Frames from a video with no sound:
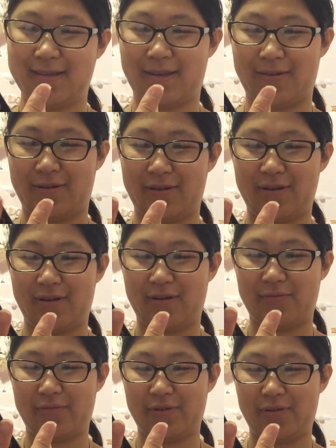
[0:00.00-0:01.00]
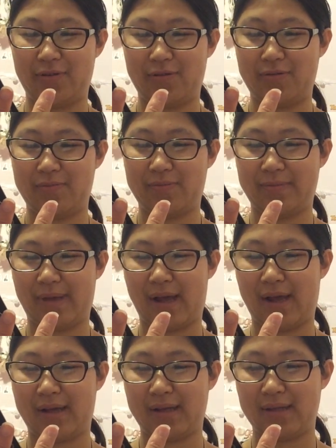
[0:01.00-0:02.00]
Sorry, I'm gonna be
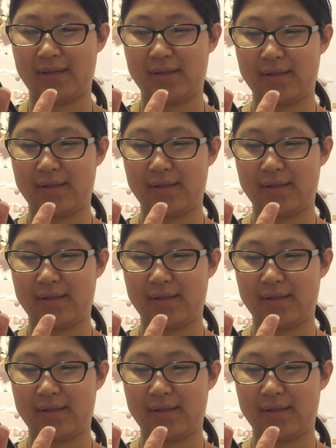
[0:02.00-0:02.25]
back.